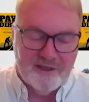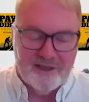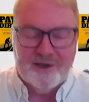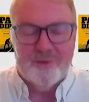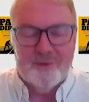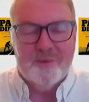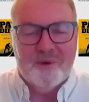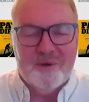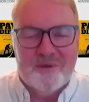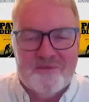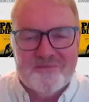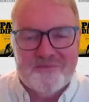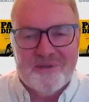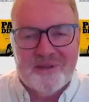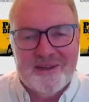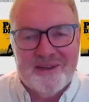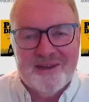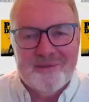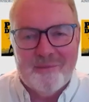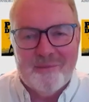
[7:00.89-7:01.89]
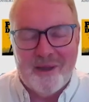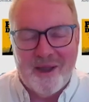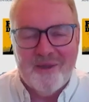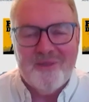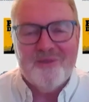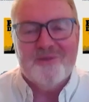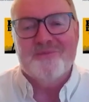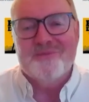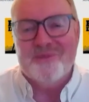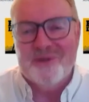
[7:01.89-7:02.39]
I don't want to offend any of my
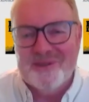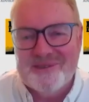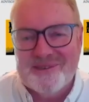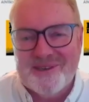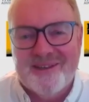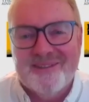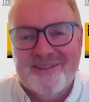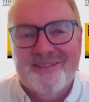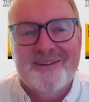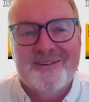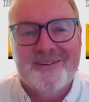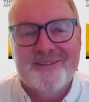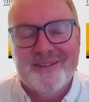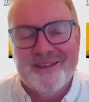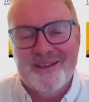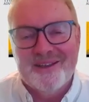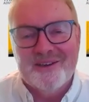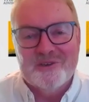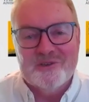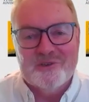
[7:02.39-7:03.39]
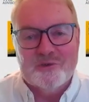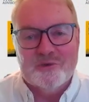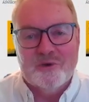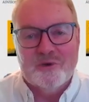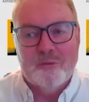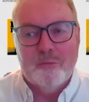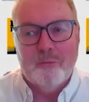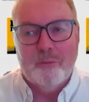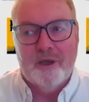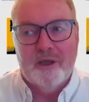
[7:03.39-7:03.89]
other friends out there in the
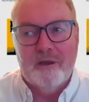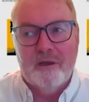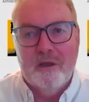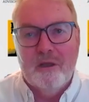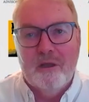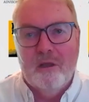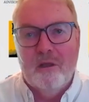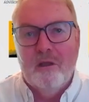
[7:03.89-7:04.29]
industry, but